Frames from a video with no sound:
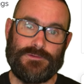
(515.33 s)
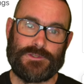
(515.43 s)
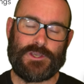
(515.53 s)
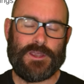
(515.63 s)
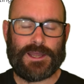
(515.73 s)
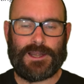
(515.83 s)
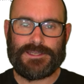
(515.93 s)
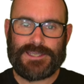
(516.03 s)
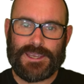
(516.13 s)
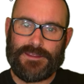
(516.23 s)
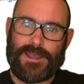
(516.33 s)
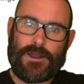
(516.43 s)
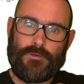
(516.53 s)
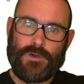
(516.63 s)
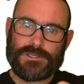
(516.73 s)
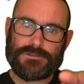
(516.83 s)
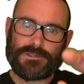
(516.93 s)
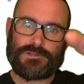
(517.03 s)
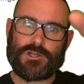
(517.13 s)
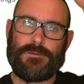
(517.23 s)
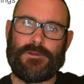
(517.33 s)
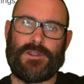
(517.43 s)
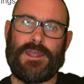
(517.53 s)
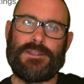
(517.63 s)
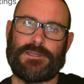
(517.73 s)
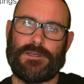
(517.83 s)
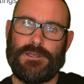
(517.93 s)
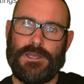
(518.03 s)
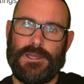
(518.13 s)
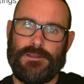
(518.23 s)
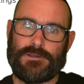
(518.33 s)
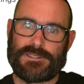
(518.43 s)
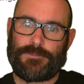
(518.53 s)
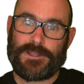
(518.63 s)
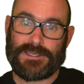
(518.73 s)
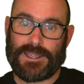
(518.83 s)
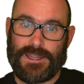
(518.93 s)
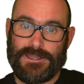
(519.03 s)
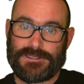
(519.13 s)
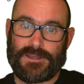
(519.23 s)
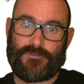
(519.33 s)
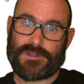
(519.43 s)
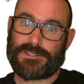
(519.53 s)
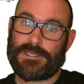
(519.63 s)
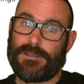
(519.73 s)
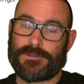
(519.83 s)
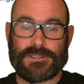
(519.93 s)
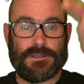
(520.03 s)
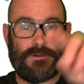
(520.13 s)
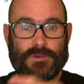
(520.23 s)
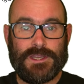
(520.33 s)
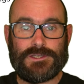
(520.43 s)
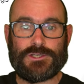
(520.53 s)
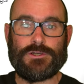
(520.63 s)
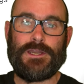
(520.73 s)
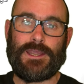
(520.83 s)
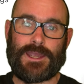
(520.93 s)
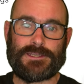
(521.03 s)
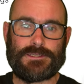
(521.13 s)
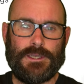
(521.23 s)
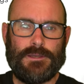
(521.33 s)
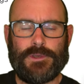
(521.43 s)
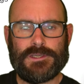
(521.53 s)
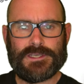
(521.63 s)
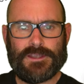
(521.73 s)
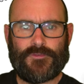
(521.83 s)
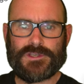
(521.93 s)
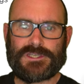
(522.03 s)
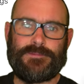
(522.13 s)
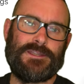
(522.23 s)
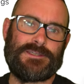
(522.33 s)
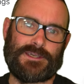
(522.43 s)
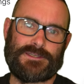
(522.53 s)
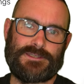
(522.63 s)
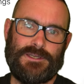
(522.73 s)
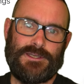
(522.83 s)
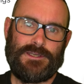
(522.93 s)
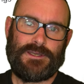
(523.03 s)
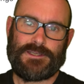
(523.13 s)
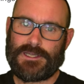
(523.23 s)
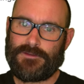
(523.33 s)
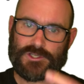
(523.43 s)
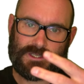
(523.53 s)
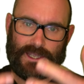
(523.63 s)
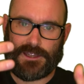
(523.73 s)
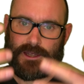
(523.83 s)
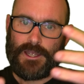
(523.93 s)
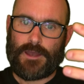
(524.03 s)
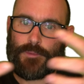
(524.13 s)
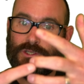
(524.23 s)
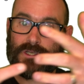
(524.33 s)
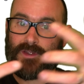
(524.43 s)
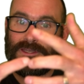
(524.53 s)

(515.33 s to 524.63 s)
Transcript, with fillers: So you're kind of like taking that original stream of data, you're splitting it into different types, and you're rejoining it, but using different semantics. Instead of just like a bunch of